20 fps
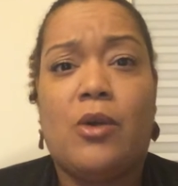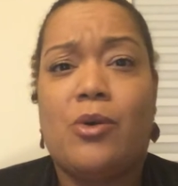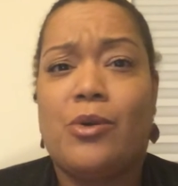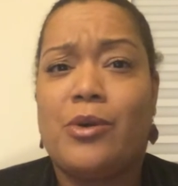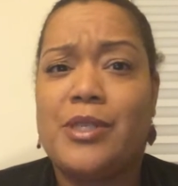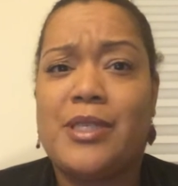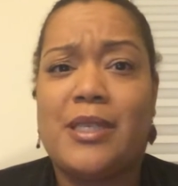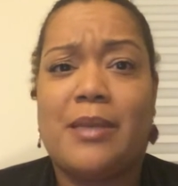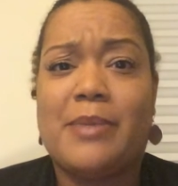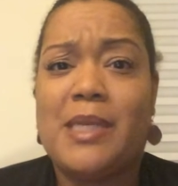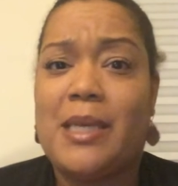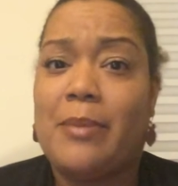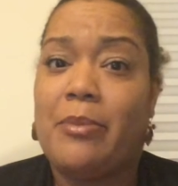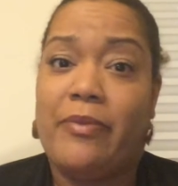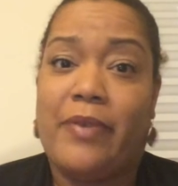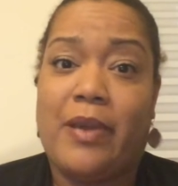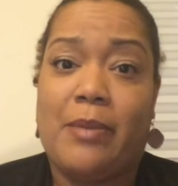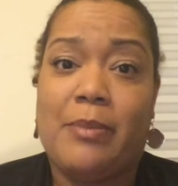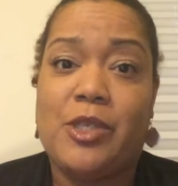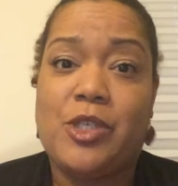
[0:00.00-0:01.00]
or some type
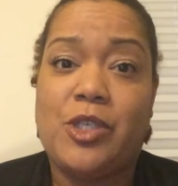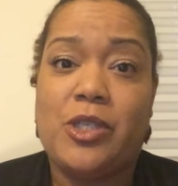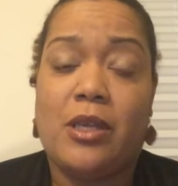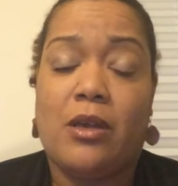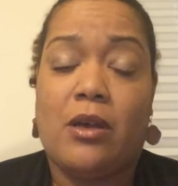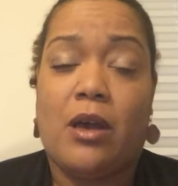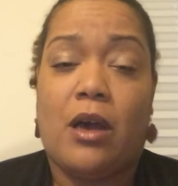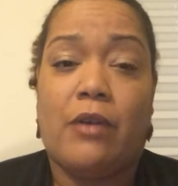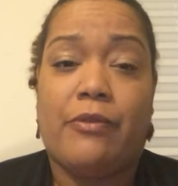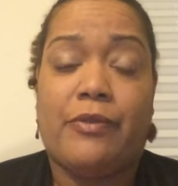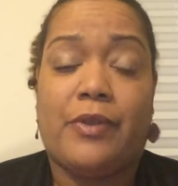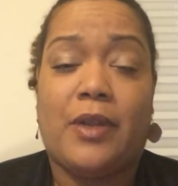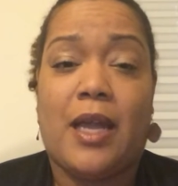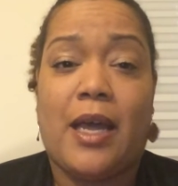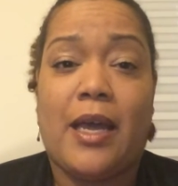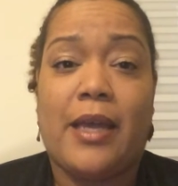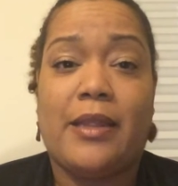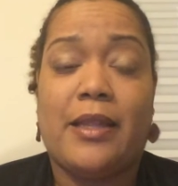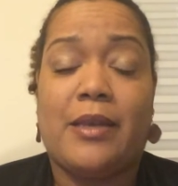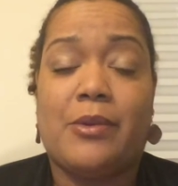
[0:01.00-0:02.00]
of image
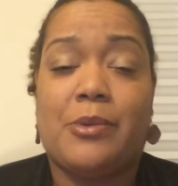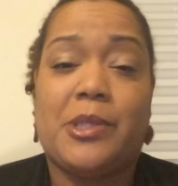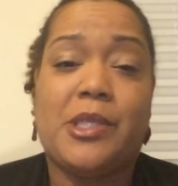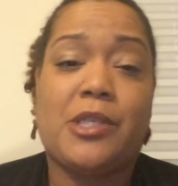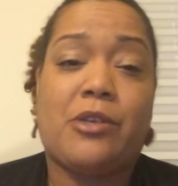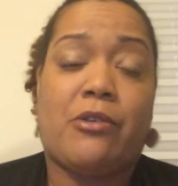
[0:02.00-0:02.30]
offline that was